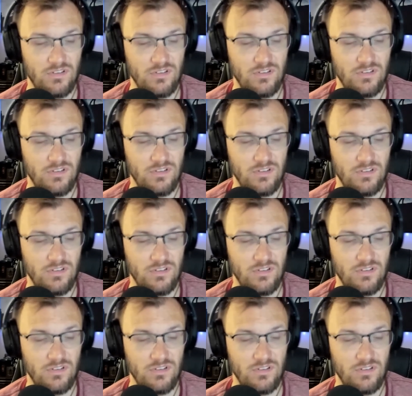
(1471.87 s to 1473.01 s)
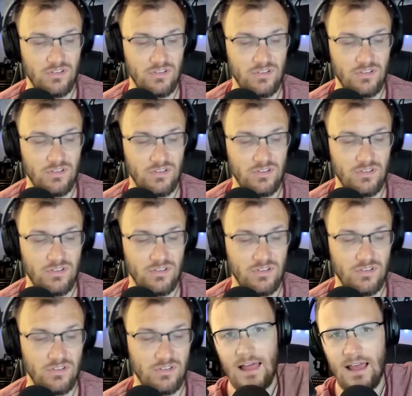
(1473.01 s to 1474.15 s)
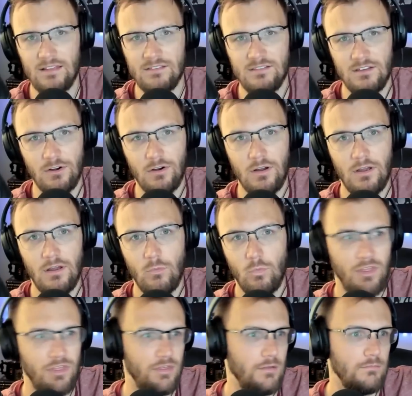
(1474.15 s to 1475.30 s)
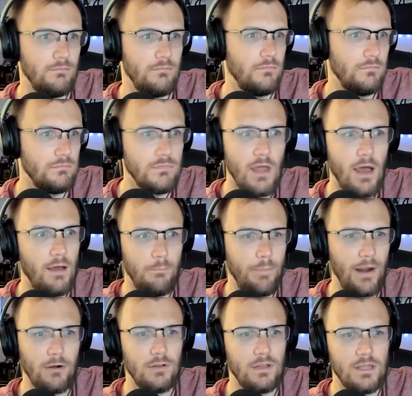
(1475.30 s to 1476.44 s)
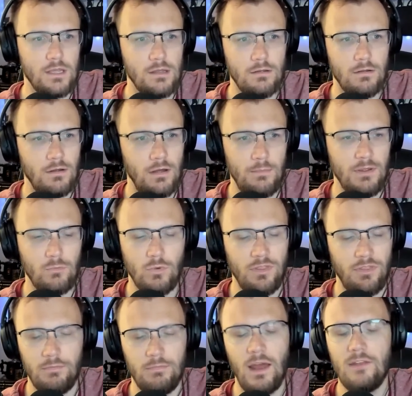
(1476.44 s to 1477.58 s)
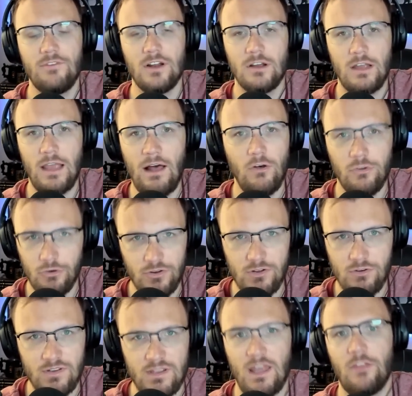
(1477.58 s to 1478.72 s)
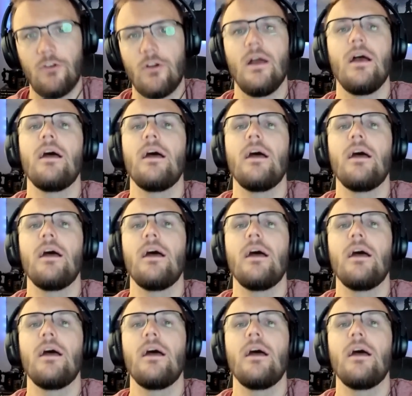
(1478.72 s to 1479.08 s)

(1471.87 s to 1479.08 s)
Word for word: capture the attention of the entire league last year with not barely, I mean, with not even a calendar year together.